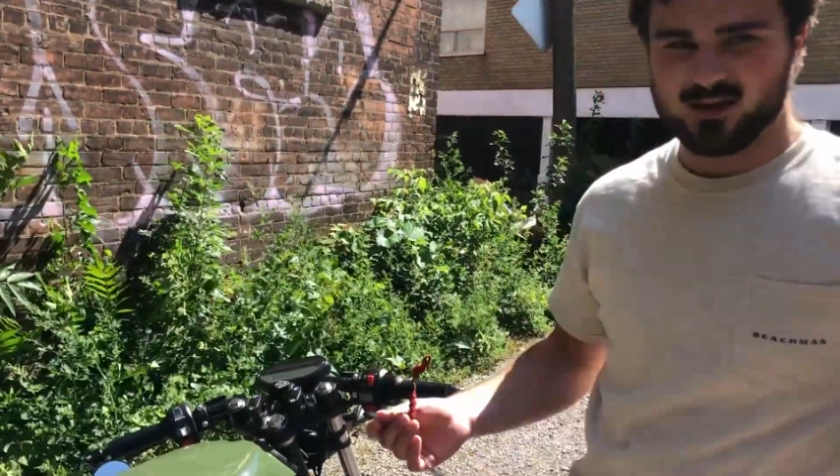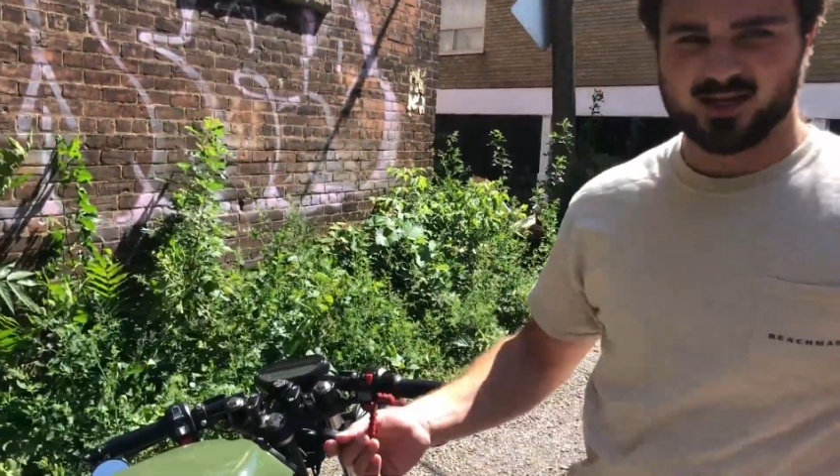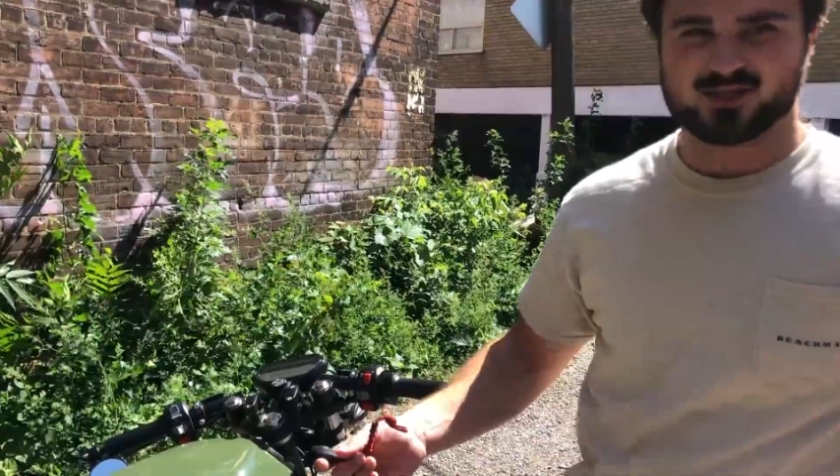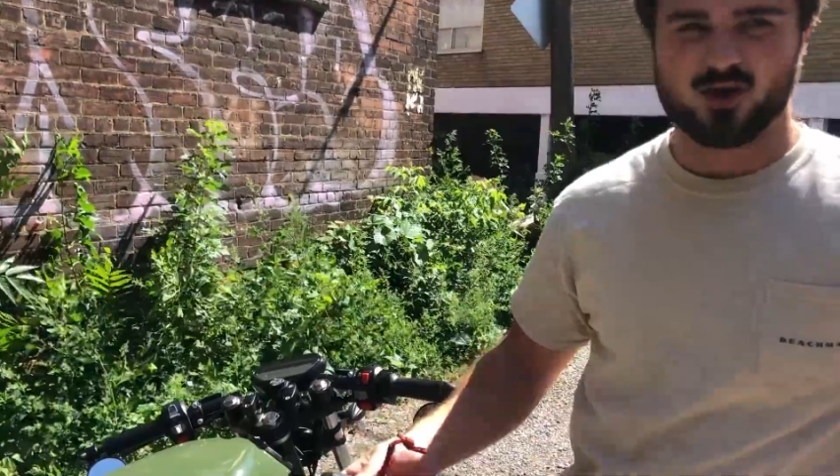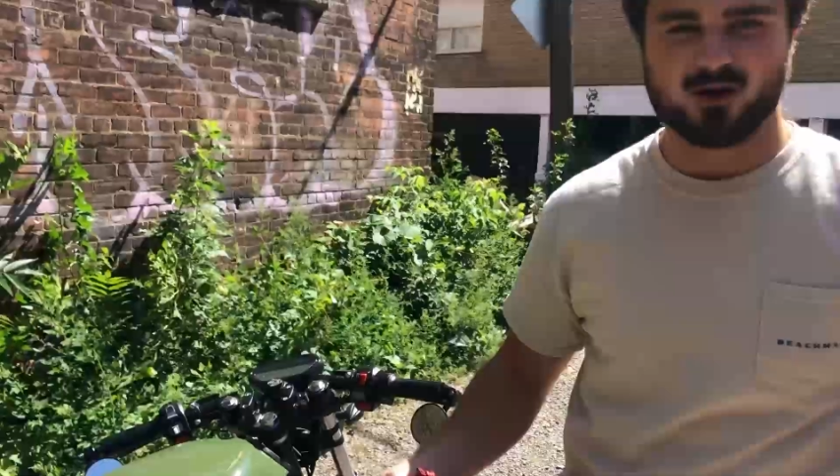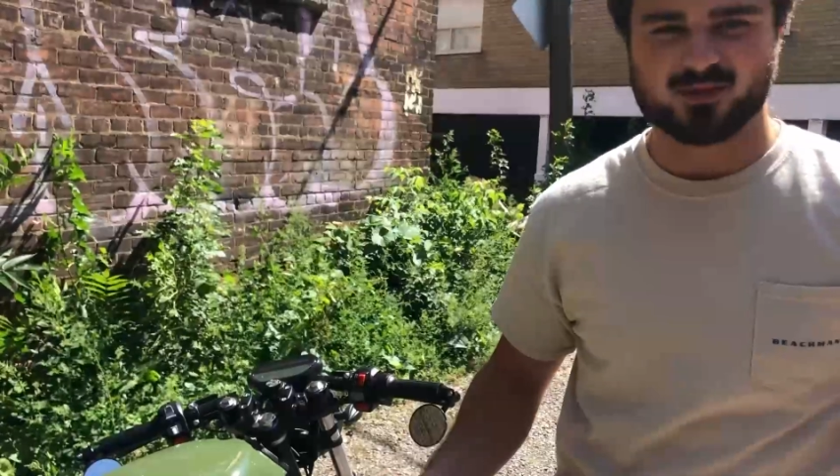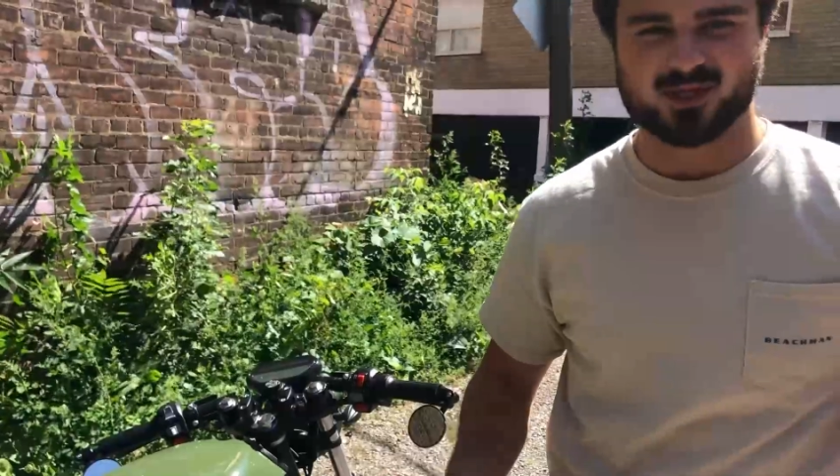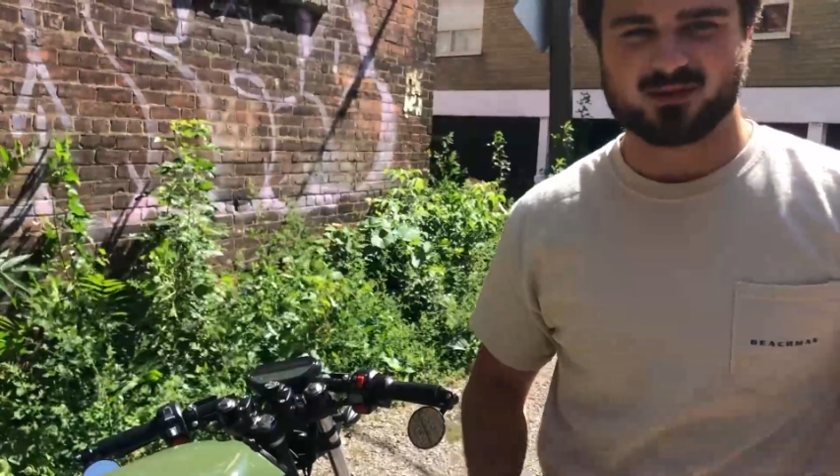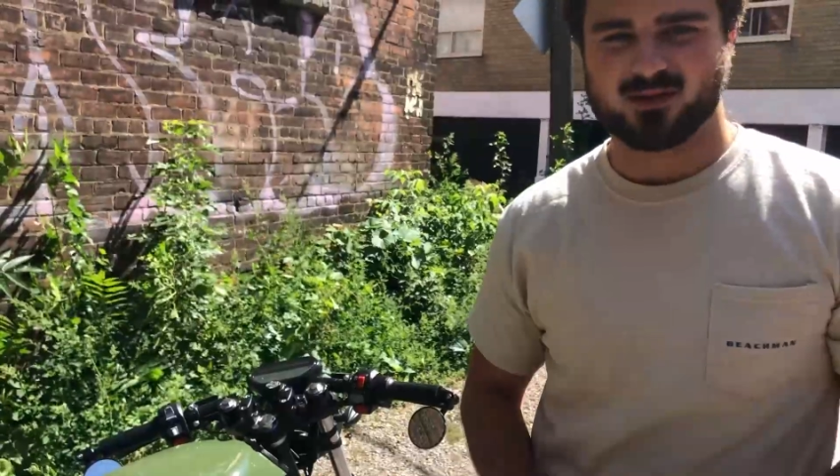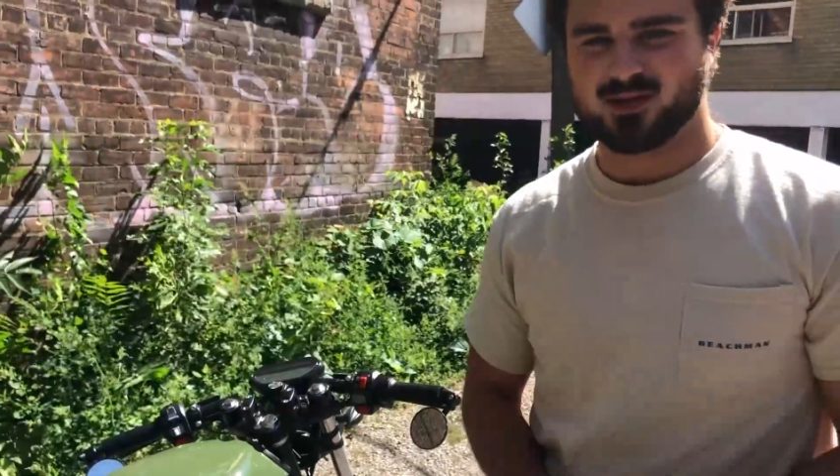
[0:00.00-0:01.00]
It's armed,
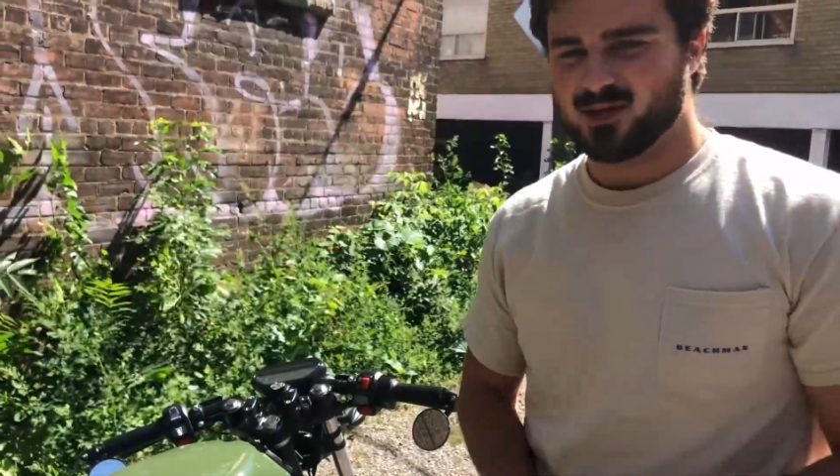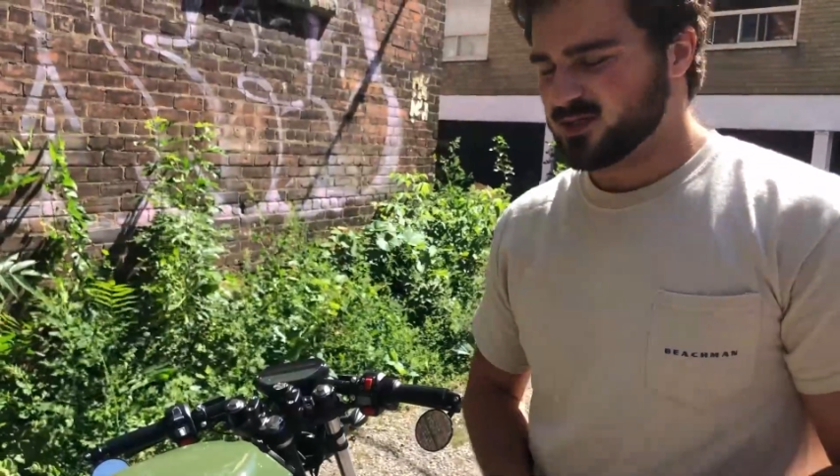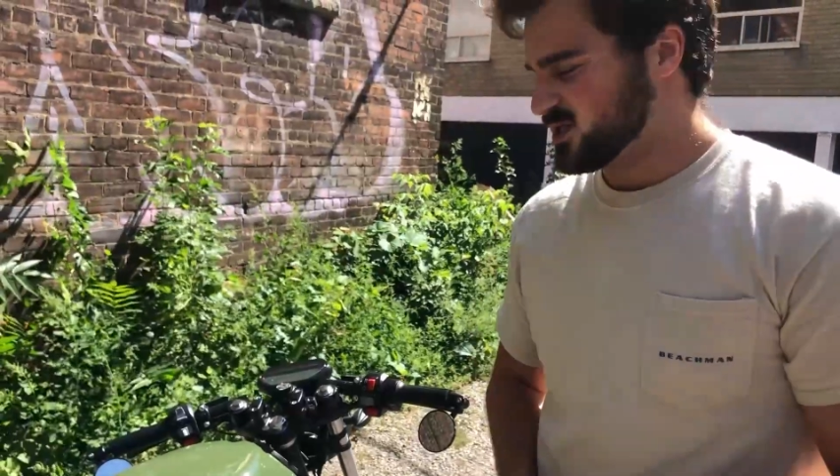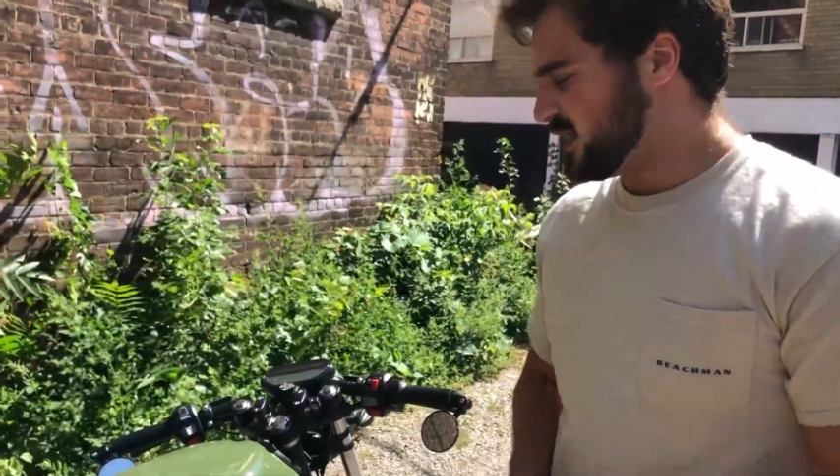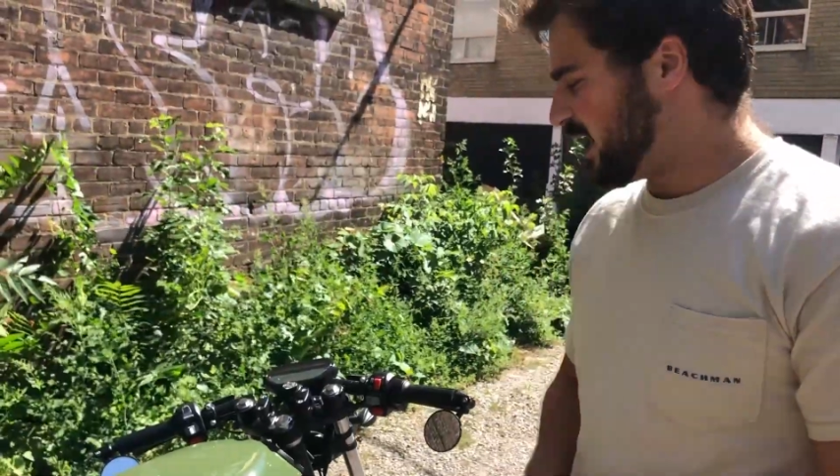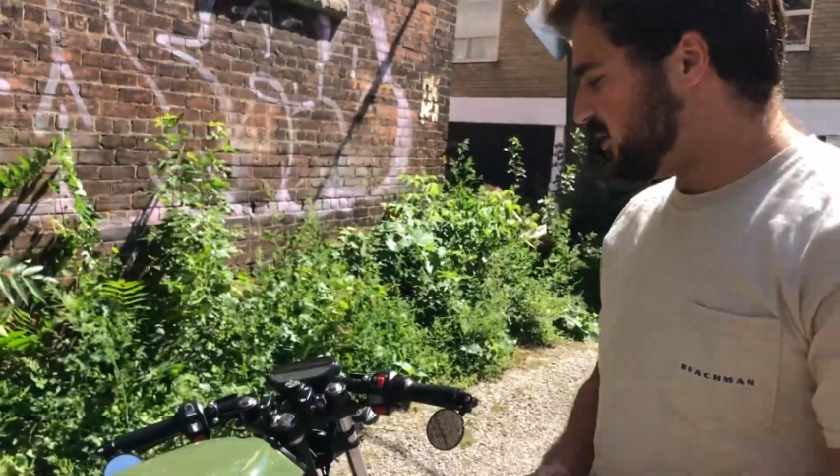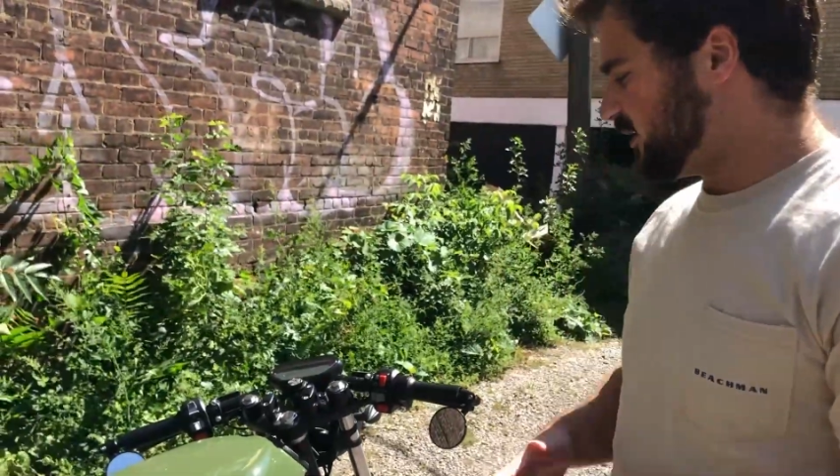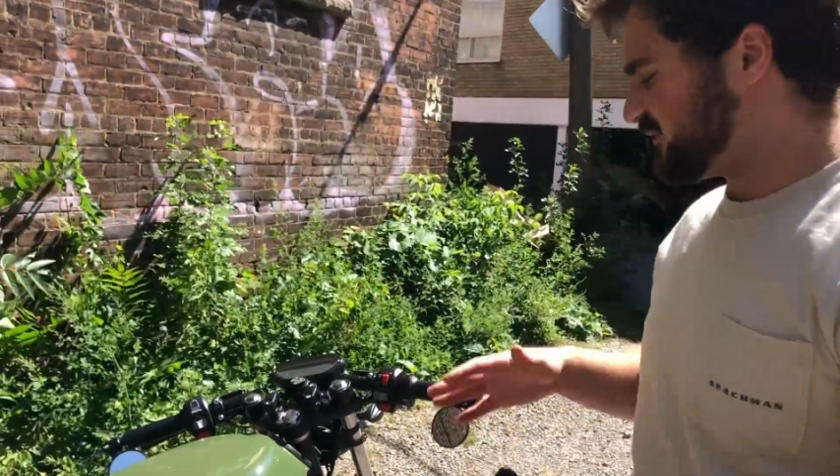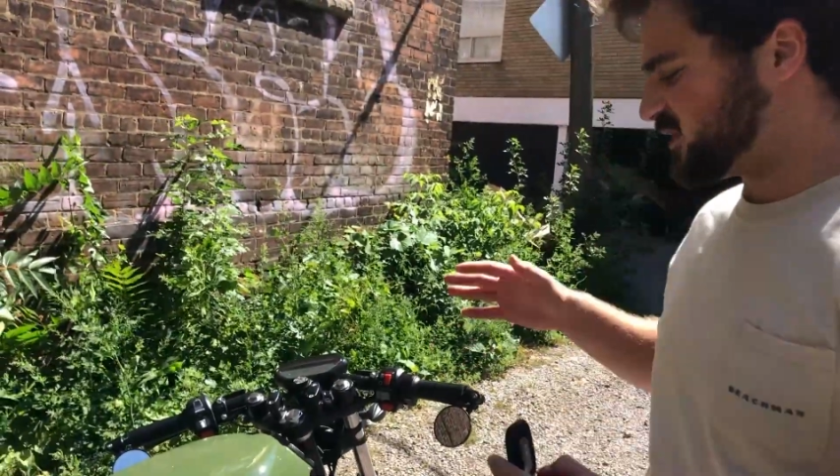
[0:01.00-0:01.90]
so now if